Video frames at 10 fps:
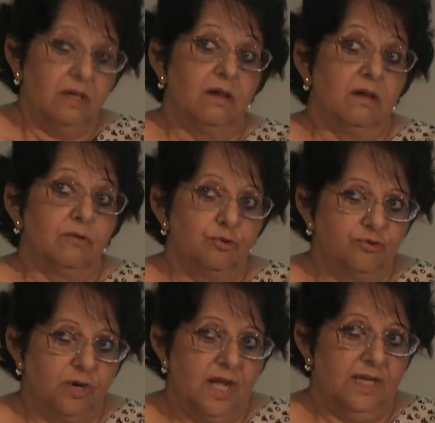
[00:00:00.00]
uh,
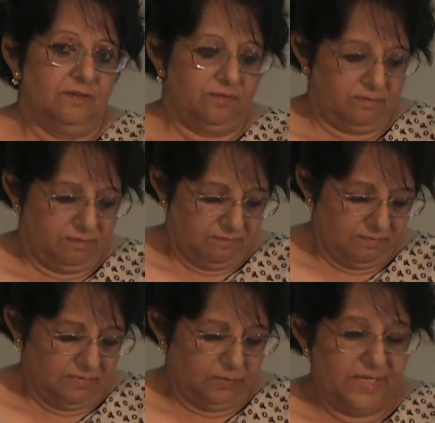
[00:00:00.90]
Gujarat,
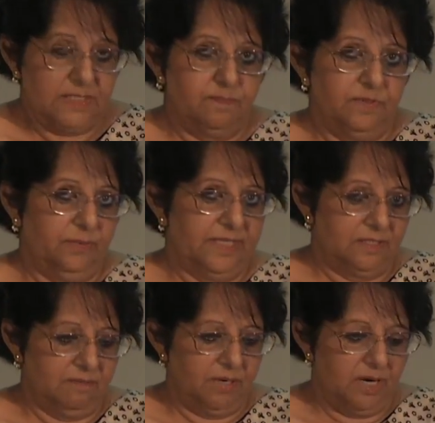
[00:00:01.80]
the, west, the
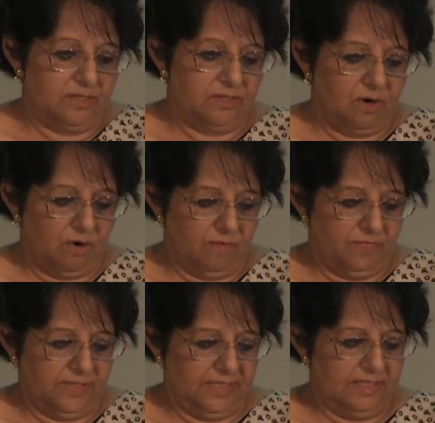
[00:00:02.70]
western part
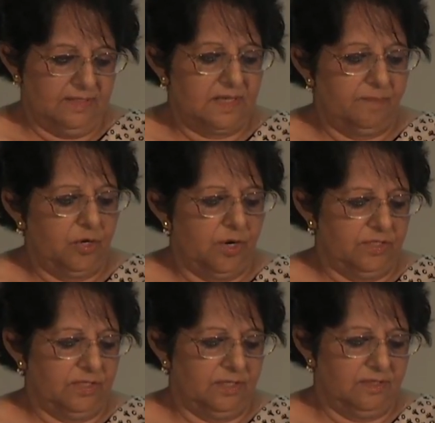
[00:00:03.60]
of the Indian
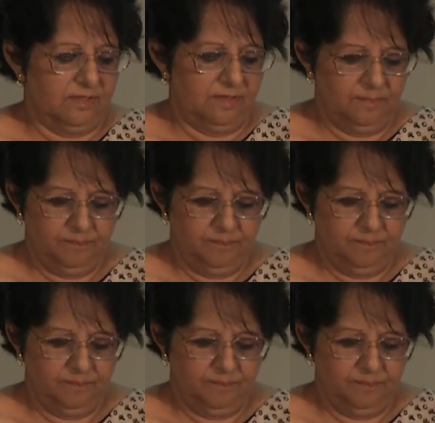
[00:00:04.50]
subcontinent.